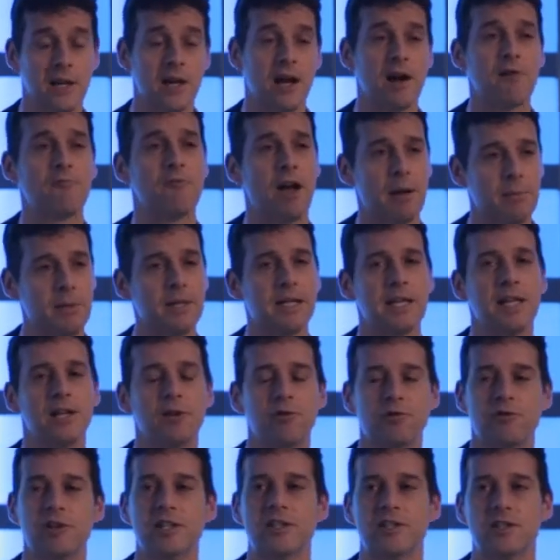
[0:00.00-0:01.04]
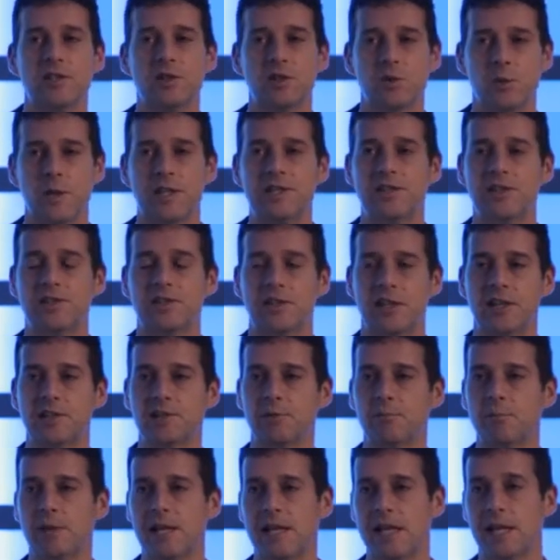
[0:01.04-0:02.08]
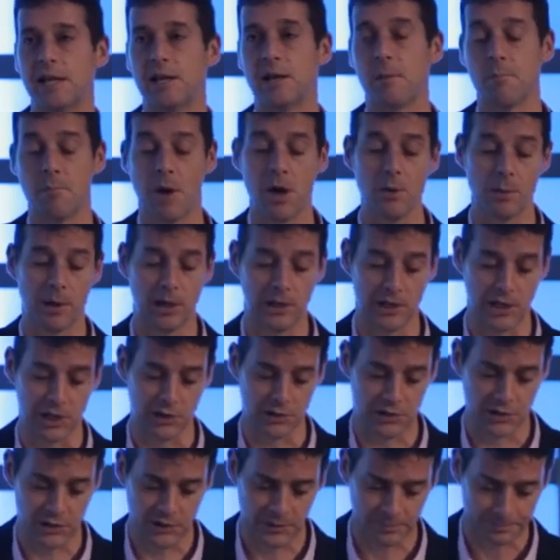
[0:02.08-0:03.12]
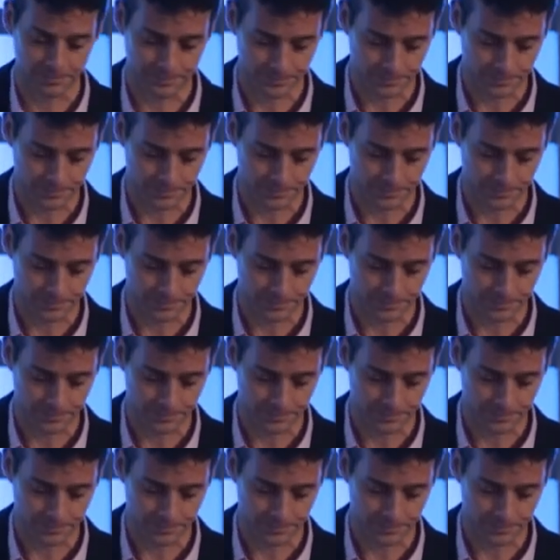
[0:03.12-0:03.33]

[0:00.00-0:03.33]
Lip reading: a rapidly increasing 26 million mobile users.